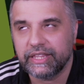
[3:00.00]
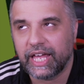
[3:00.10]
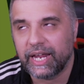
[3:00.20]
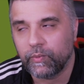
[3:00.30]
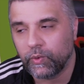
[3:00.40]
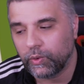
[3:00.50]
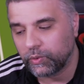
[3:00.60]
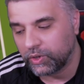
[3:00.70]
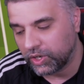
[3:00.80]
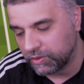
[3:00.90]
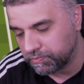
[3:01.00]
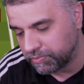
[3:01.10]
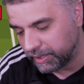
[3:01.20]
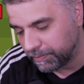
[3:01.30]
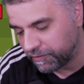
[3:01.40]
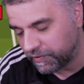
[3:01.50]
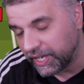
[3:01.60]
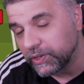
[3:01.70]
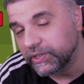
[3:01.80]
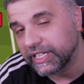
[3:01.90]
that will be
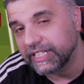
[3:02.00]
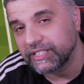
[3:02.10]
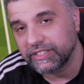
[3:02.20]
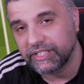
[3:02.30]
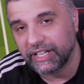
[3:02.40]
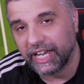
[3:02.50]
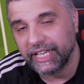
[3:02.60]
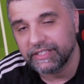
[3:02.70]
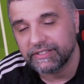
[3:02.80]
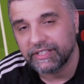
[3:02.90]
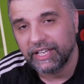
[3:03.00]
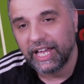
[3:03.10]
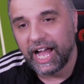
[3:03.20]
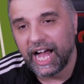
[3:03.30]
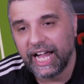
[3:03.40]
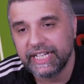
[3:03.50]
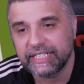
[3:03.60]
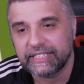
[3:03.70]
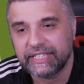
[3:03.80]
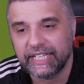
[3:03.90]
fielded tonight. I
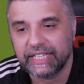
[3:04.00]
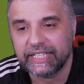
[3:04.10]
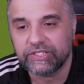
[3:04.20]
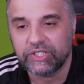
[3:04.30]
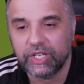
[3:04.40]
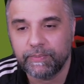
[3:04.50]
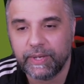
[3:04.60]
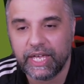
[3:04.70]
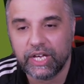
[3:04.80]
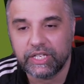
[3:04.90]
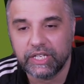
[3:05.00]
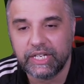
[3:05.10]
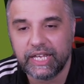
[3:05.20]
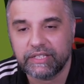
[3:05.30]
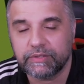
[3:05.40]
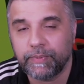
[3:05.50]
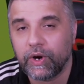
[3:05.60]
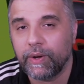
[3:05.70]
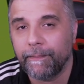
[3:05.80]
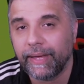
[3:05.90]
just think this could be a good
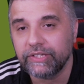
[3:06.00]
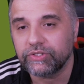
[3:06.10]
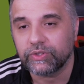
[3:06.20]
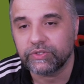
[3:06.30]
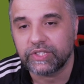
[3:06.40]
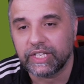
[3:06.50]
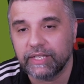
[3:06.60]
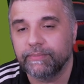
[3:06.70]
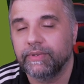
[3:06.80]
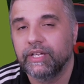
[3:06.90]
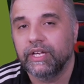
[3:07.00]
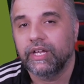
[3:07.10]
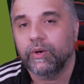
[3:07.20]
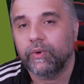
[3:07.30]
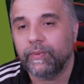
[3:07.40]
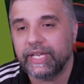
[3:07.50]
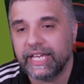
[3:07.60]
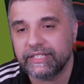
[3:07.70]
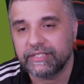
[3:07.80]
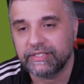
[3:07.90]
experimental team where we
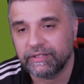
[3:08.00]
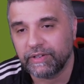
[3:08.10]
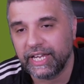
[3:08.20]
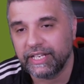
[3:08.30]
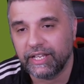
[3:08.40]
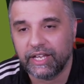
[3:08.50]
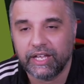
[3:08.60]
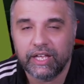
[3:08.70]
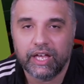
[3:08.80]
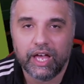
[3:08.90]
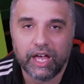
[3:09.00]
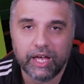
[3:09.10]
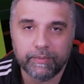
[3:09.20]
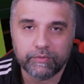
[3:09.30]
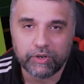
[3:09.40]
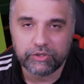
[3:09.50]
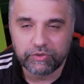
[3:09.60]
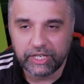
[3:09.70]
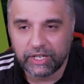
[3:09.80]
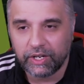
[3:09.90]
get to see Reyna,
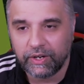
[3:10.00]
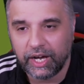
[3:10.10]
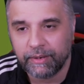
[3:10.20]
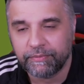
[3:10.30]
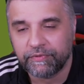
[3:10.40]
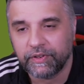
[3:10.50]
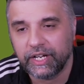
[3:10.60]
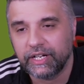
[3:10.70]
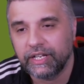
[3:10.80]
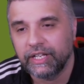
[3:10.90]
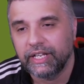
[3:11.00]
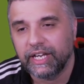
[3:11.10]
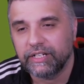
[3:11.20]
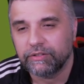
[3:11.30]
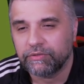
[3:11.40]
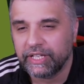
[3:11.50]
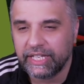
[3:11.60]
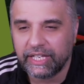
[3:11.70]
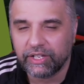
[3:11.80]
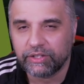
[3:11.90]
Rodrigo up front, and
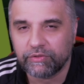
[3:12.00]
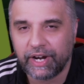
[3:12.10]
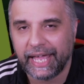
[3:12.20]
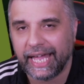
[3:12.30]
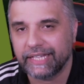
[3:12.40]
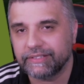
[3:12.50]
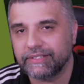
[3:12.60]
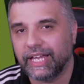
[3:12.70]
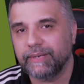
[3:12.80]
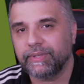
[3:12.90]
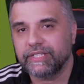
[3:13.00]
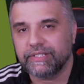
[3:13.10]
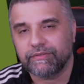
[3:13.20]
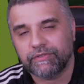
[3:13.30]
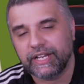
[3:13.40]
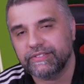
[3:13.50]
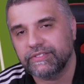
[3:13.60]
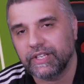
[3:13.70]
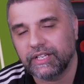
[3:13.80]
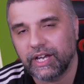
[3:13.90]
Origi on the right-hand side because it
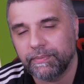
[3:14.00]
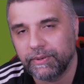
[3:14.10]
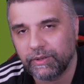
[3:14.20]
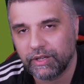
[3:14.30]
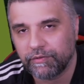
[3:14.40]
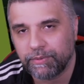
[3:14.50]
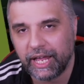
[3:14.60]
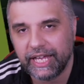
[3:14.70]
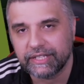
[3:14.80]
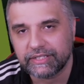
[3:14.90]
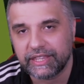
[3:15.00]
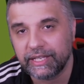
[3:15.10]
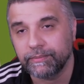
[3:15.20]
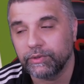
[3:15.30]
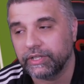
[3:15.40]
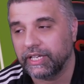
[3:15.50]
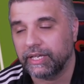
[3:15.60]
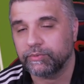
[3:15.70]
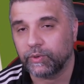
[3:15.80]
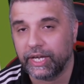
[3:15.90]
rests a couple of players. I think Morgan
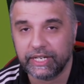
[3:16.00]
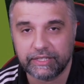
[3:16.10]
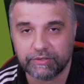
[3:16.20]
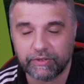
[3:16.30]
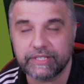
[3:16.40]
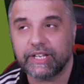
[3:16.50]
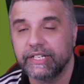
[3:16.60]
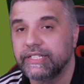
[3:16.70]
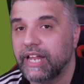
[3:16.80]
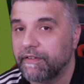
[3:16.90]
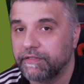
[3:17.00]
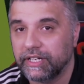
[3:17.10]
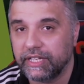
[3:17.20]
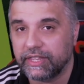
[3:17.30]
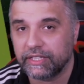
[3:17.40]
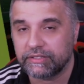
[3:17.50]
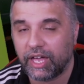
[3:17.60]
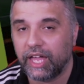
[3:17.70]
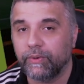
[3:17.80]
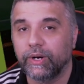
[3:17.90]
Gibbs-White needs a rest. I definitely think
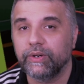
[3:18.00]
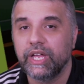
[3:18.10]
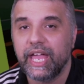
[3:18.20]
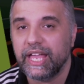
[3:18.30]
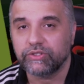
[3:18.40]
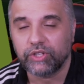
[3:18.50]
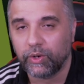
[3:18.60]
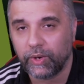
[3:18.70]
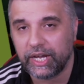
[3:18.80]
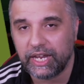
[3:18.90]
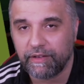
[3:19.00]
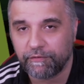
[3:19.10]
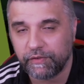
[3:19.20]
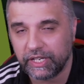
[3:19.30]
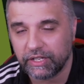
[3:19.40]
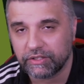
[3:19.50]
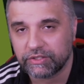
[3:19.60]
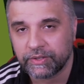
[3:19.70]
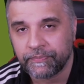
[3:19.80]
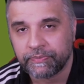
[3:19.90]
Taiwo is nowhere near
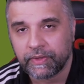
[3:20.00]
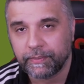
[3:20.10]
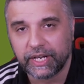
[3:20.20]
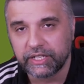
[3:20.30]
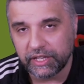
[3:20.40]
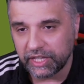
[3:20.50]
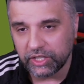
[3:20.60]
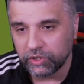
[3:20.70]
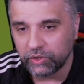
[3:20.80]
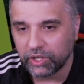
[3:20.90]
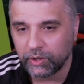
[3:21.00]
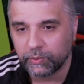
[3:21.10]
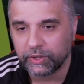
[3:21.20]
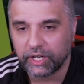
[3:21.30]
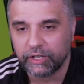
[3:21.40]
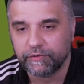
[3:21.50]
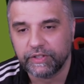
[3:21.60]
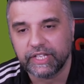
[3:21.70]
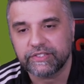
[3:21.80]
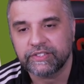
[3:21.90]
fitness. But I don't think Nuno will go
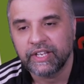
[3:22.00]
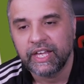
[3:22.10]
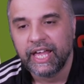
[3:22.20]
for this.